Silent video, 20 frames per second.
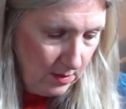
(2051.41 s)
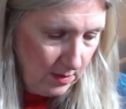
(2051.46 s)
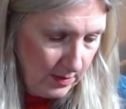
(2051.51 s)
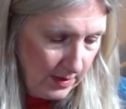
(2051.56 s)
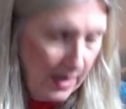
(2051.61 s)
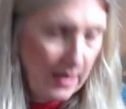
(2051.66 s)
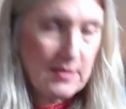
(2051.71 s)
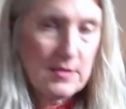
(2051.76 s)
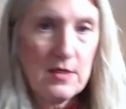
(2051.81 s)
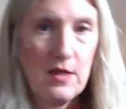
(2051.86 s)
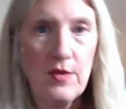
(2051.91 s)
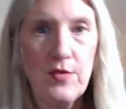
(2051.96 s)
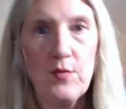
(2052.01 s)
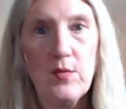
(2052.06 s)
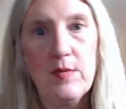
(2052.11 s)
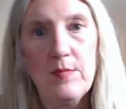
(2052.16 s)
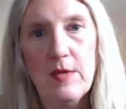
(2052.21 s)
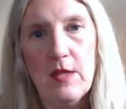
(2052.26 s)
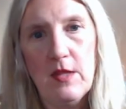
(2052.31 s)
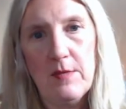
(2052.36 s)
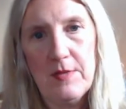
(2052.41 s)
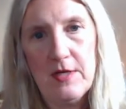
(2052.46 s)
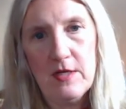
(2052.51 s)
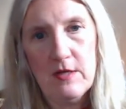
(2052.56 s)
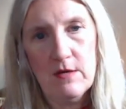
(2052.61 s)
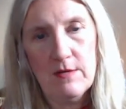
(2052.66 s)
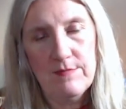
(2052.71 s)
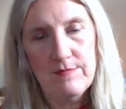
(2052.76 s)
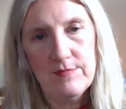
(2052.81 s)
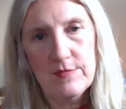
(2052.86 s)
Yes, a 3
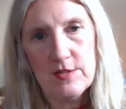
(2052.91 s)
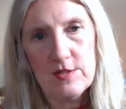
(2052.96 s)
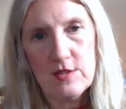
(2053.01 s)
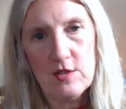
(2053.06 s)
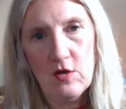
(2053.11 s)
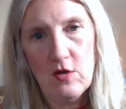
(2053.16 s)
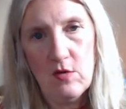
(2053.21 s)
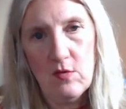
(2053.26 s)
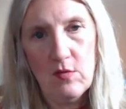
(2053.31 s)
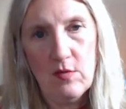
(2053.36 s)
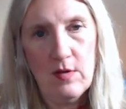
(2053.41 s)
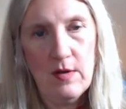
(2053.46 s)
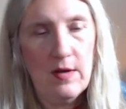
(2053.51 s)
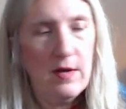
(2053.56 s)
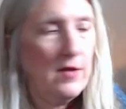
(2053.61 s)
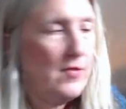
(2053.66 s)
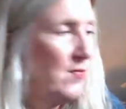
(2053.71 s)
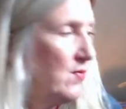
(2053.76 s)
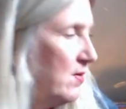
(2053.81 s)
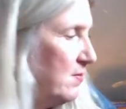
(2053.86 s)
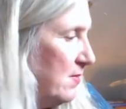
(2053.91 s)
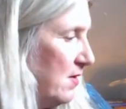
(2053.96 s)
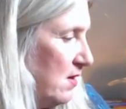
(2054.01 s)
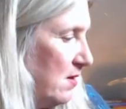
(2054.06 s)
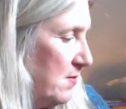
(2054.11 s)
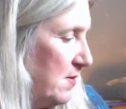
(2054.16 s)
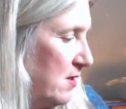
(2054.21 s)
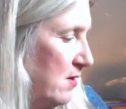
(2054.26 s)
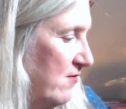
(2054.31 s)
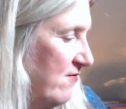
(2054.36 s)
millimeter. So a three
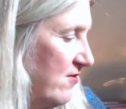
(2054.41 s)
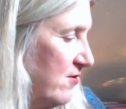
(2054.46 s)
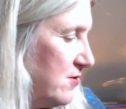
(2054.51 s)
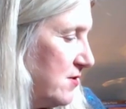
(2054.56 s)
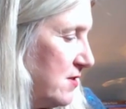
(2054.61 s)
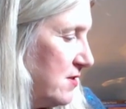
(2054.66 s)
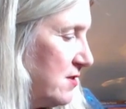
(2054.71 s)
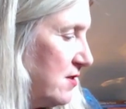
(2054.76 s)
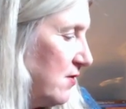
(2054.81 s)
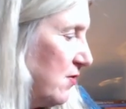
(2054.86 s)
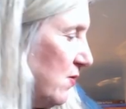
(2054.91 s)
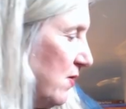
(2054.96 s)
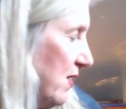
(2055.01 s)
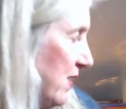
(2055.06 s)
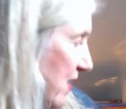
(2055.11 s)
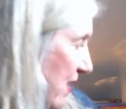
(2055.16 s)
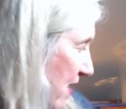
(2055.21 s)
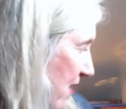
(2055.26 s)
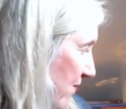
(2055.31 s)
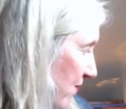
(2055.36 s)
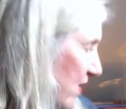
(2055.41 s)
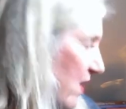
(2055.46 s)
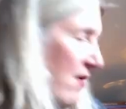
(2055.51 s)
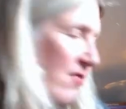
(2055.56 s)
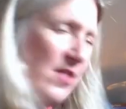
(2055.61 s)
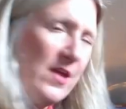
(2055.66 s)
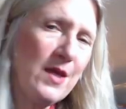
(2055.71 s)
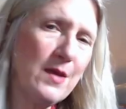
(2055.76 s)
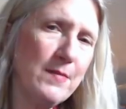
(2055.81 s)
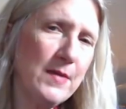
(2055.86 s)
millimeter versus a three and a half. And I
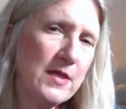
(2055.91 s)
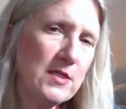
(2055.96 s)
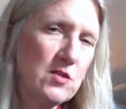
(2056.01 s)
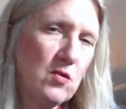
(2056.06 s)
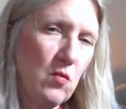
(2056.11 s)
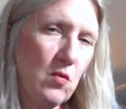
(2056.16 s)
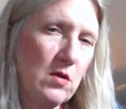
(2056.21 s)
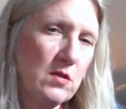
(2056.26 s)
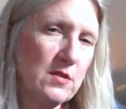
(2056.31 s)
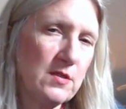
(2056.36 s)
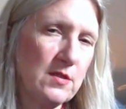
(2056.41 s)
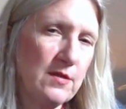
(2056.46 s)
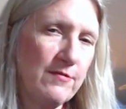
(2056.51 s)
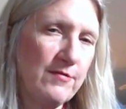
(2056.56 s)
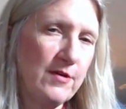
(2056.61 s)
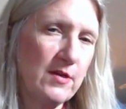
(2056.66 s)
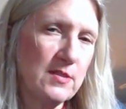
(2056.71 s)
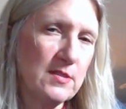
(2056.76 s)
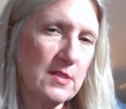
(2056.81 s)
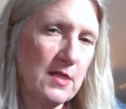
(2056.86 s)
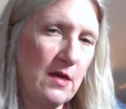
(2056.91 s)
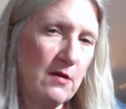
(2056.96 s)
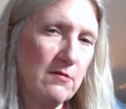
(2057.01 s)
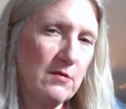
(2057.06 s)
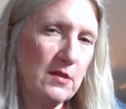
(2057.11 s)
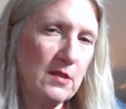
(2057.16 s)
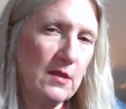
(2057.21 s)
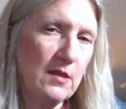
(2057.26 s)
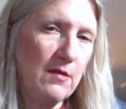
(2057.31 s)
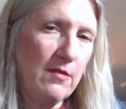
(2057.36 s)
think it makes a world of difference. I
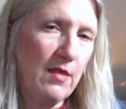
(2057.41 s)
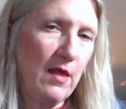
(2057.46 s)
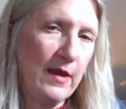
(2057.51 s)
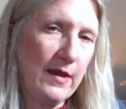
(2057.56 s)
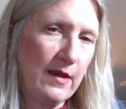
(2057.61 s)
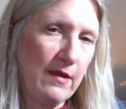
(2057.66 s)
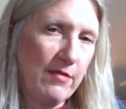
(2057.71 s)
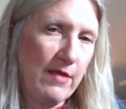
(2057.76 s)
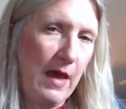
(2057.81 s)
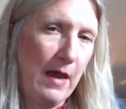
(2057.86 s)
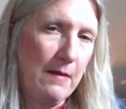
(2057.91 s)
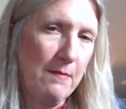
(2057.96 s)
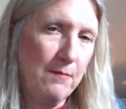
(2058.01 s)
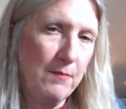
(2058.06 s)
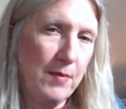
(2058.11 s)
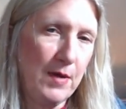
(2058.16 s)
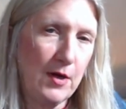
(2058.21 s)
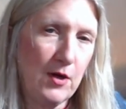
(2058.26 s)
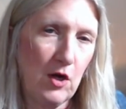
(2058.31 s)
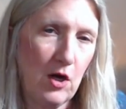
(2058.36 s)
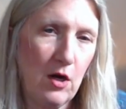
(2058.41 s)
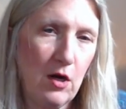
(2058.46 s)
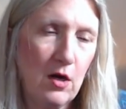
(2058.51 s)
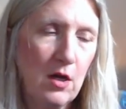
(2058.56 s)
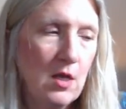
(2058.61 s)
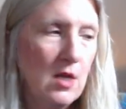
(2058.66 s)
really like that better.